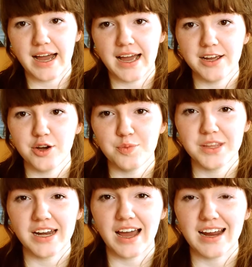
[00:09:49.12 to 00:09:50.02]
I hope
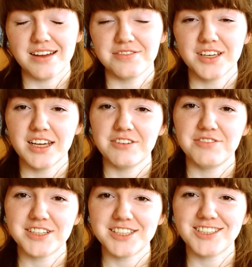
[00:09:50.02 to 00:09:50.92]
that I have
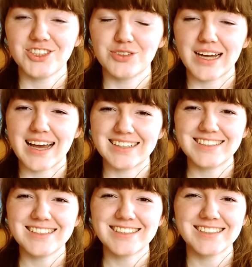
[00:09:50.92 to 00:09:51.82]
convinced you at
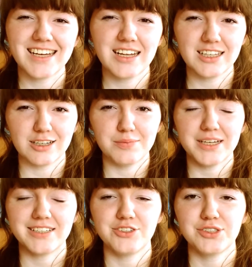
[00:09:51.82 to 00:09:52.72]
least a little
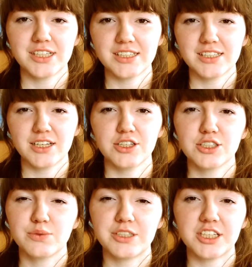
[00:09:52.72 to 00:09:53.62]
bit to consider
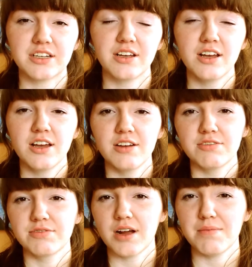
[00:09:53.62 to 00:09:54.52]
switching
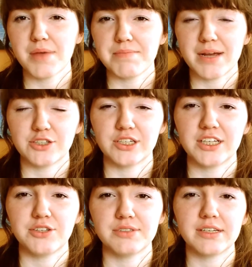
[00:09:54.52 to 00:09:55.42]
from
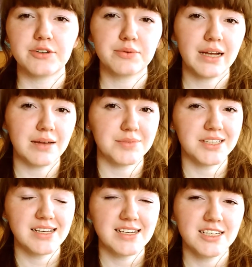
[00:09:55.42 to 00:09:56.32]
measuring using
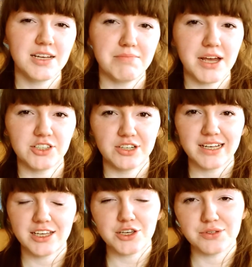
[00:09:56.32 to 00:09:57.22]
grams to
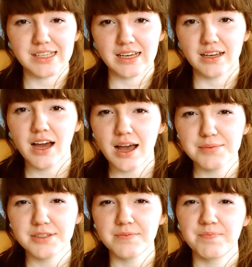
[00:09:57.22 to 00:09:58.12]
measuring using
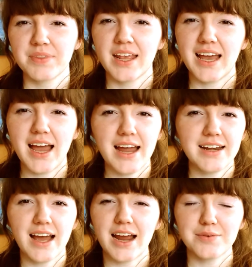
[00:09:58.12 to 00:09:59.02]
cups.
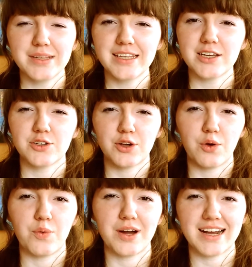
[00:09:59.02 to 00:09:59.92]
And I really
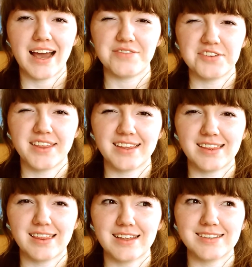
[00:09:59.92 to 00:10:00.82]
don't want to have you think
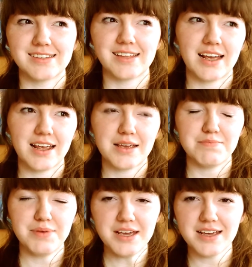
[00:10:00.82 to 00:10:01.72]
that this is like a
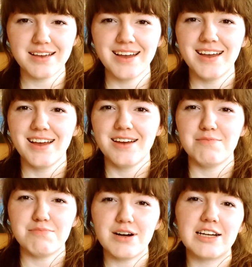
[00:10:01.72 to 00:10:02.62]
big
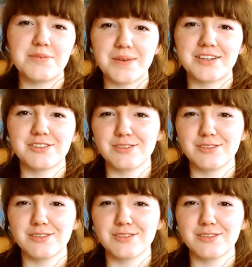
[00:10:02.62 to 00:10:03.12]
monumental